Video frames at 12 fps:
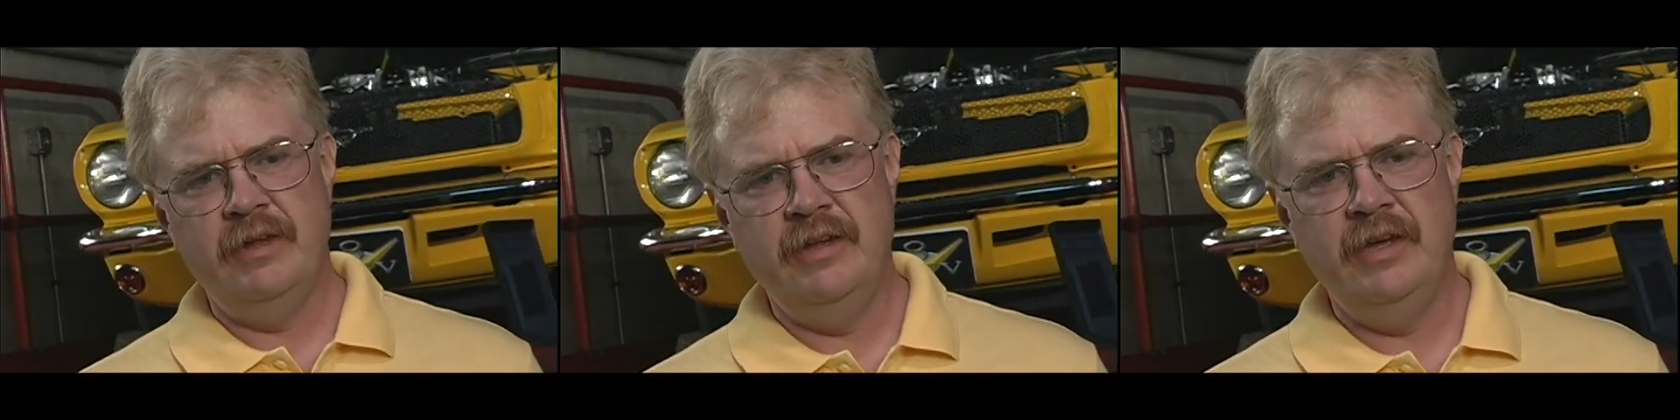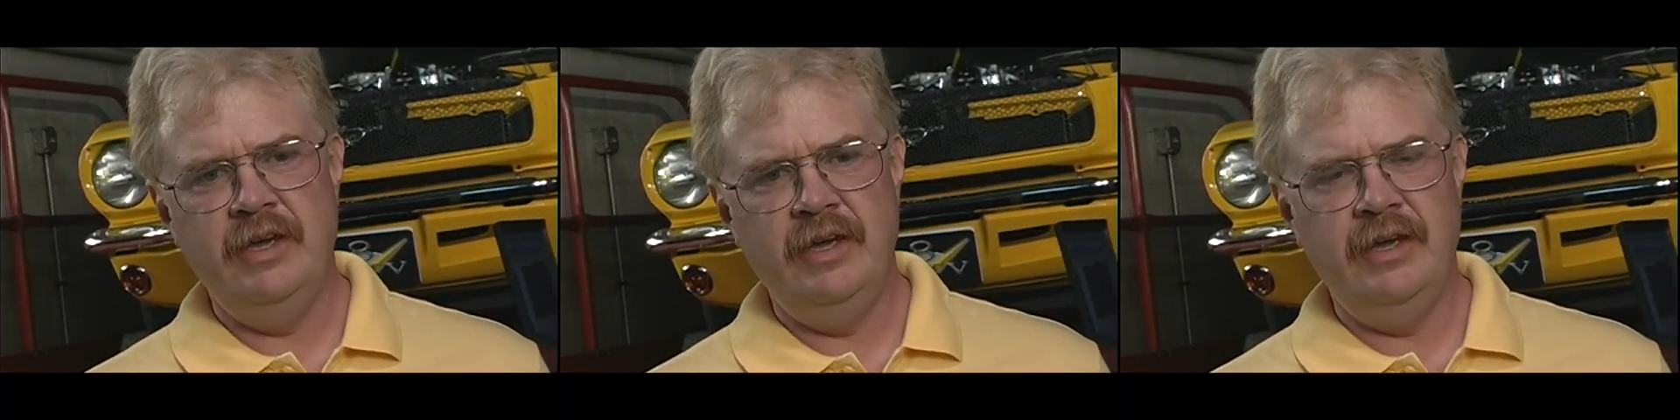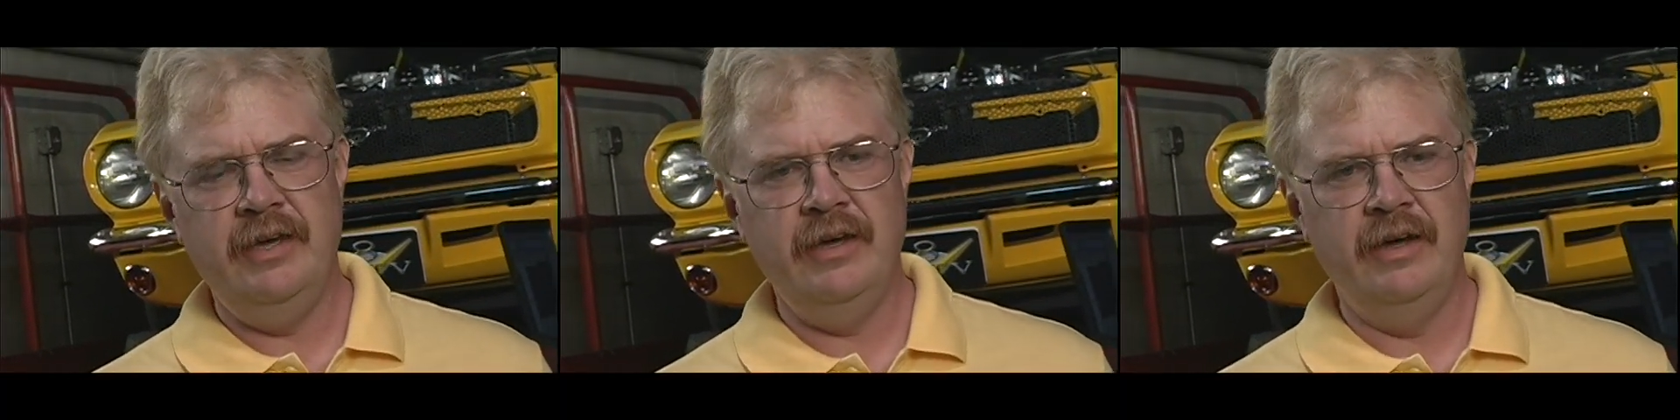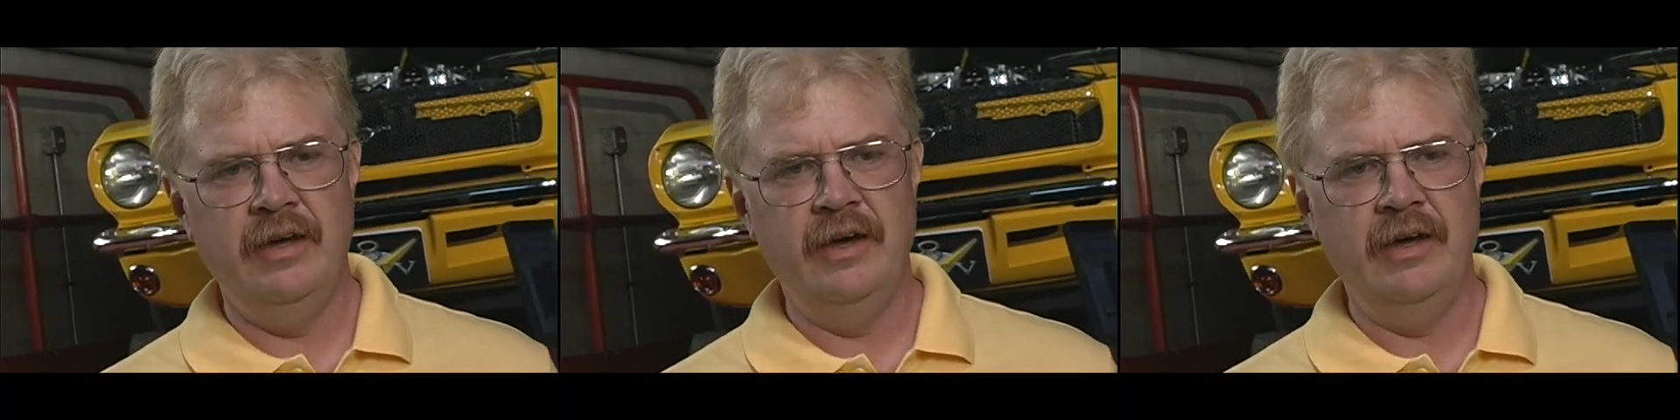the
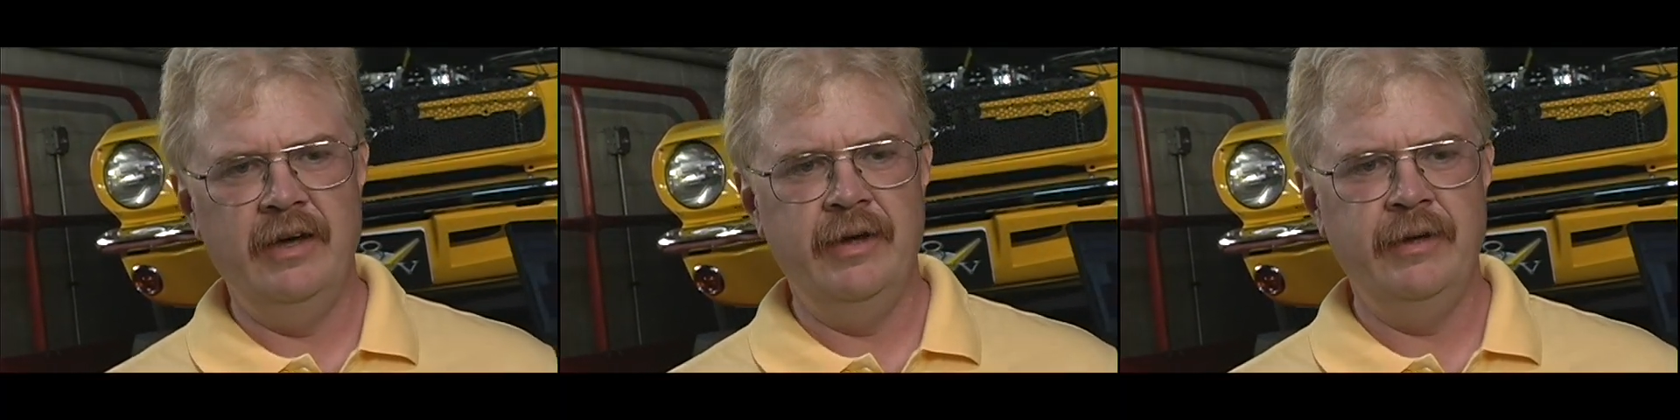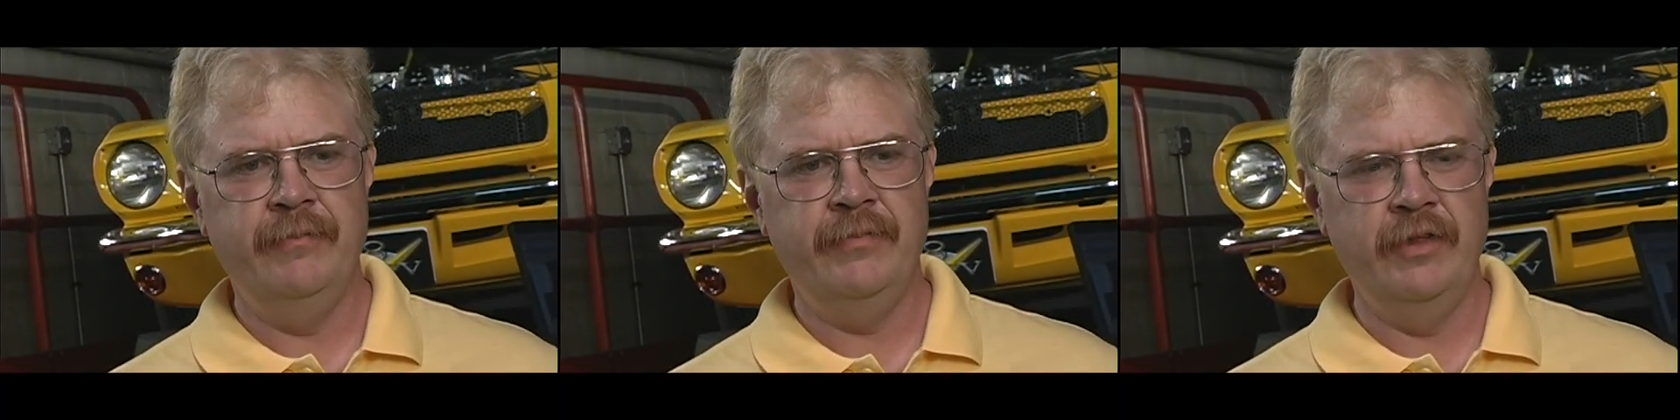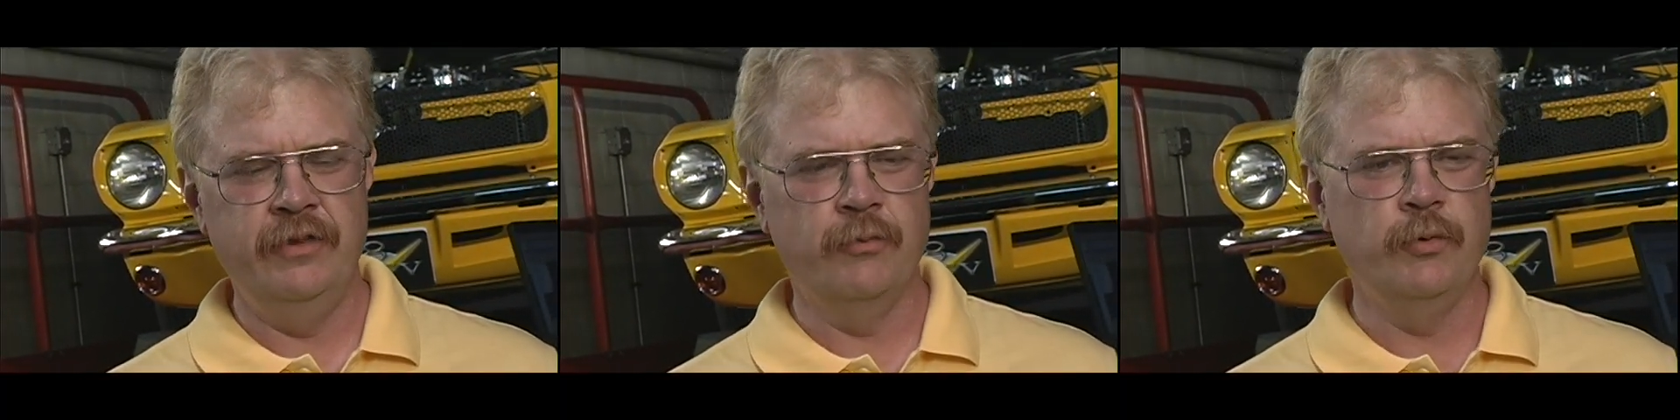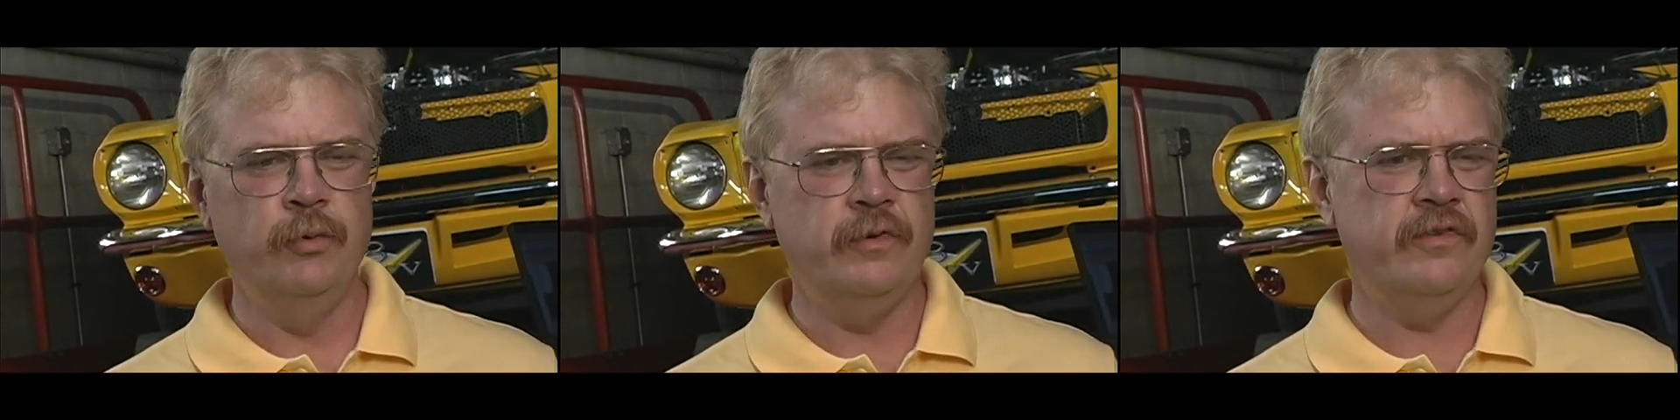
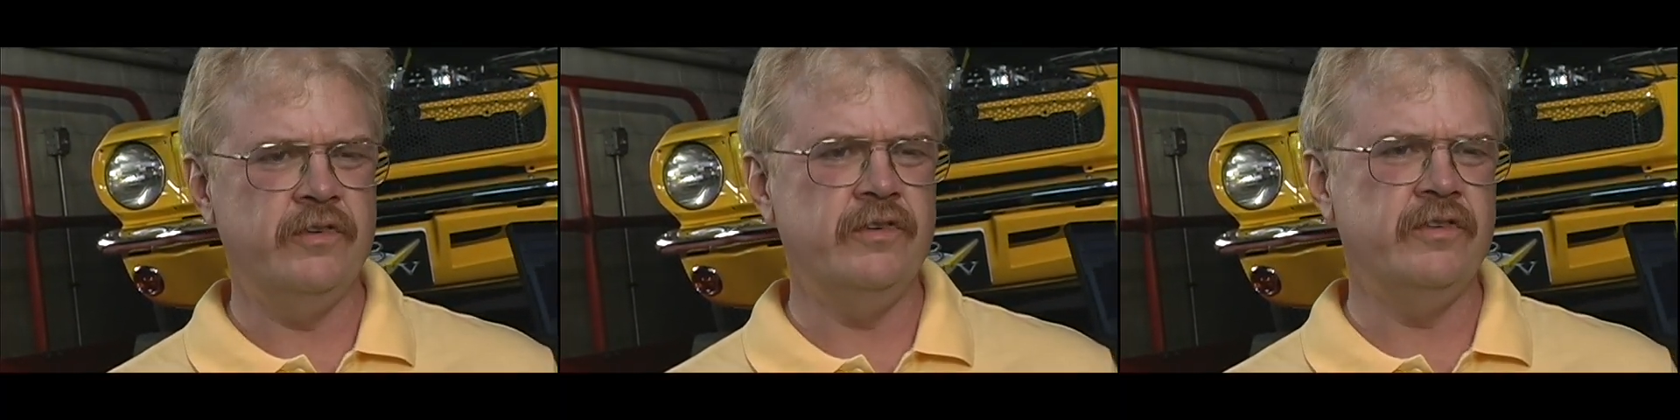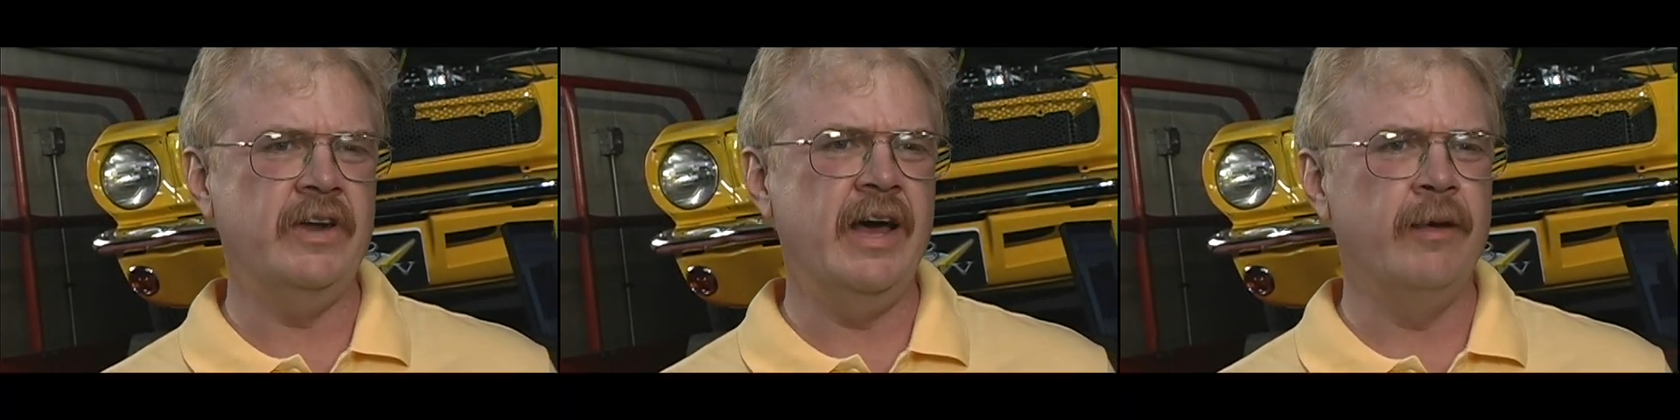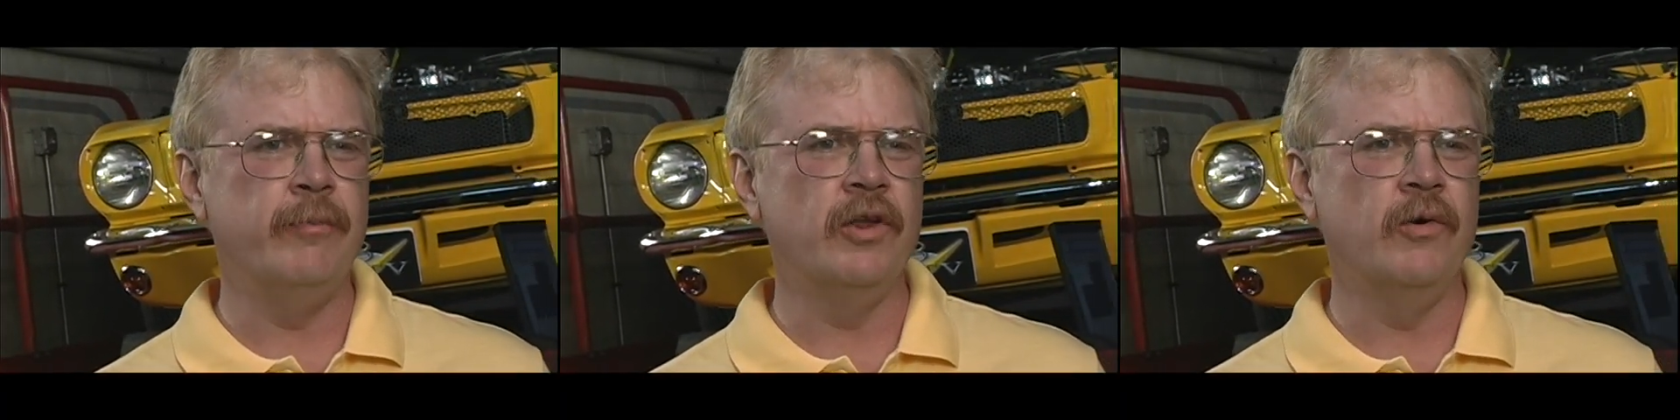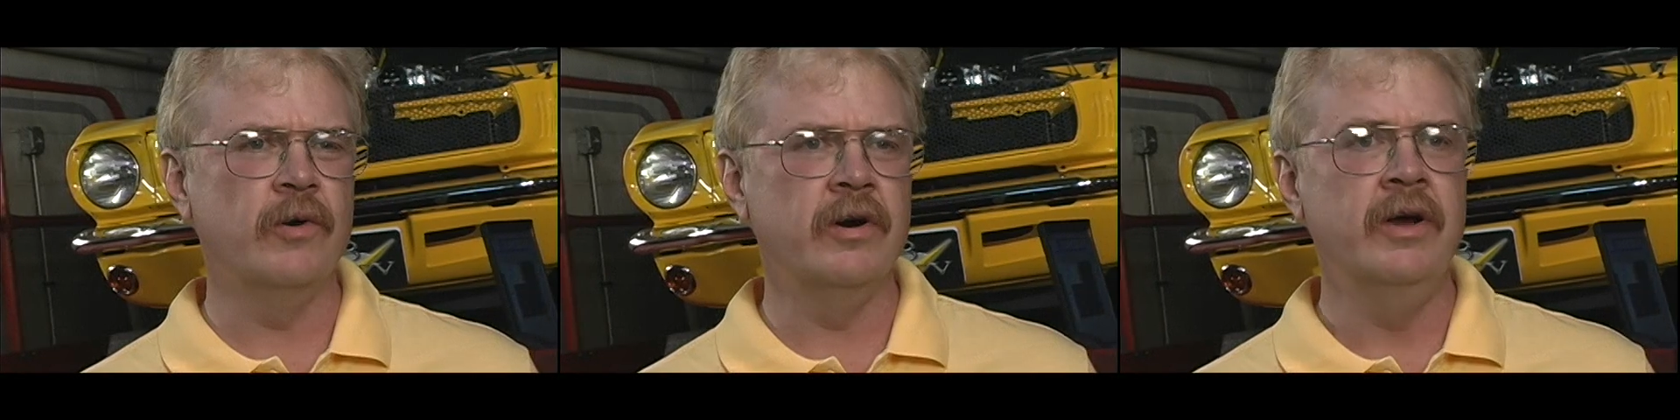Roots style
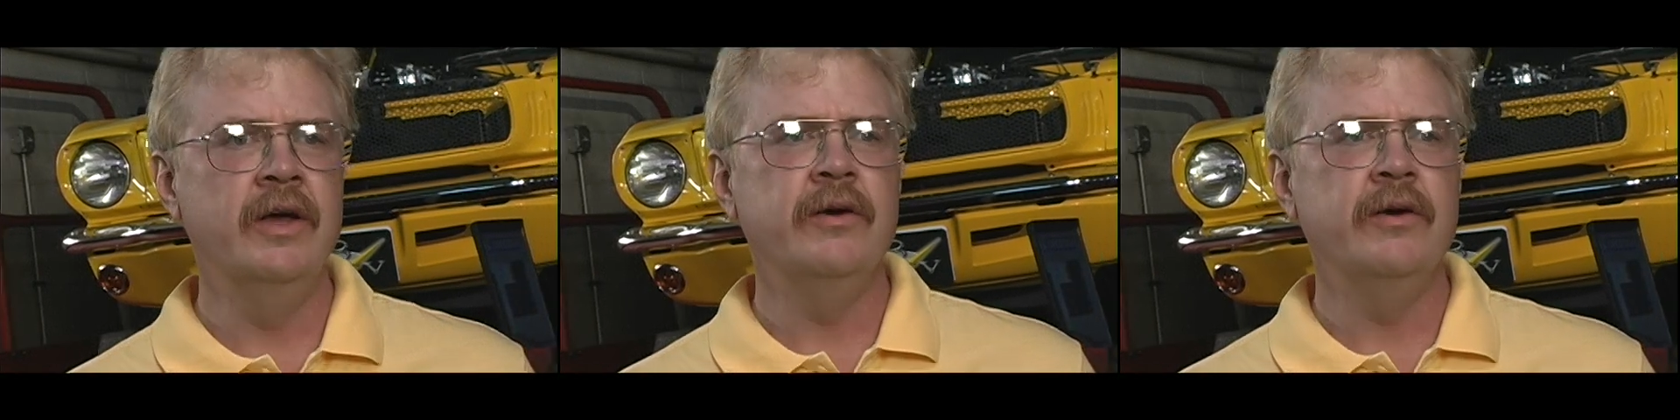blower.